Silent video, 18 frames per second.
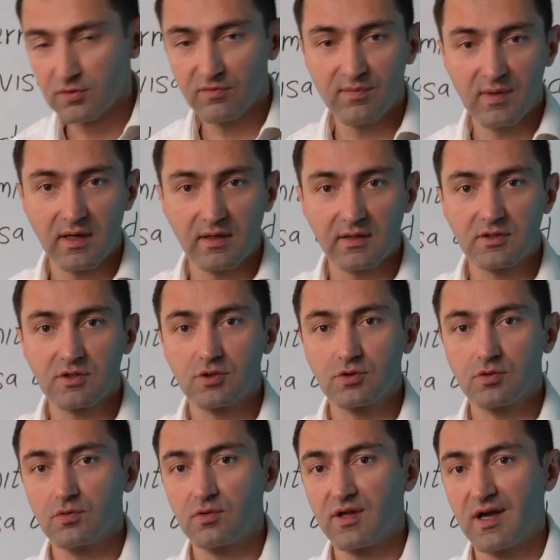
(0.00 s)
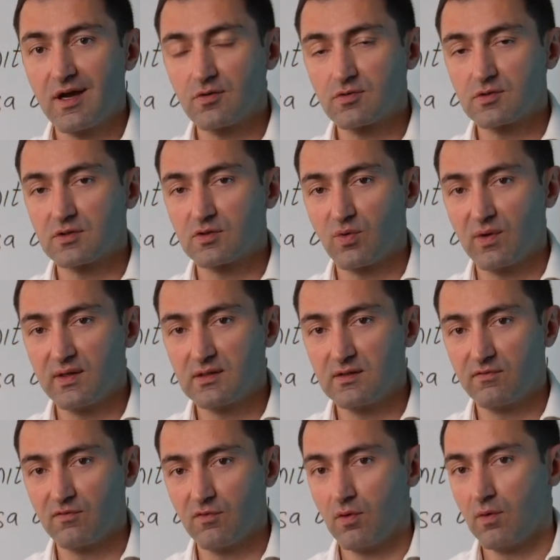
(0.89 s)
of March
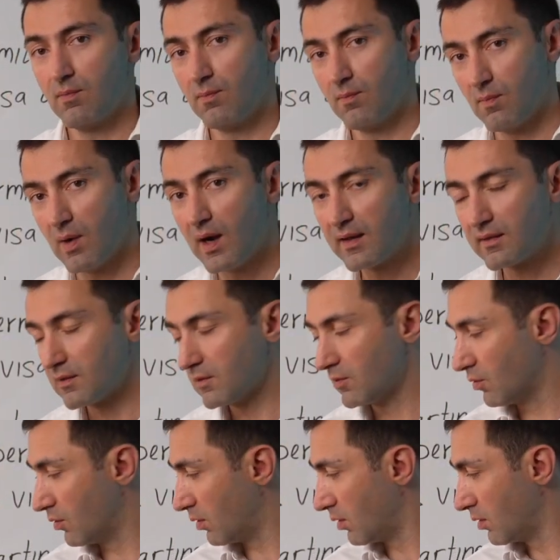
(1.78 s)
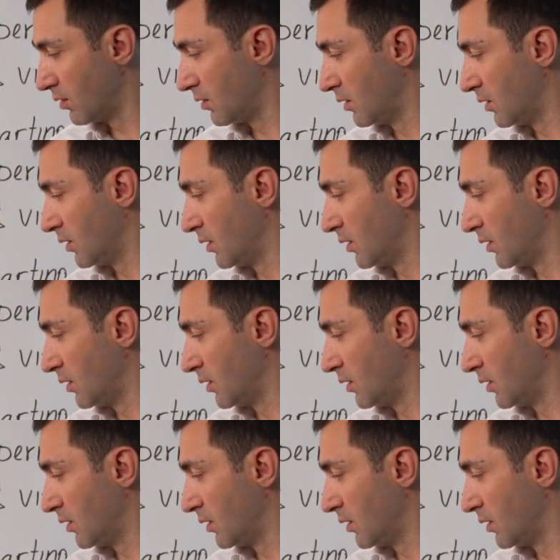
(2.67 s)
2024, by the law,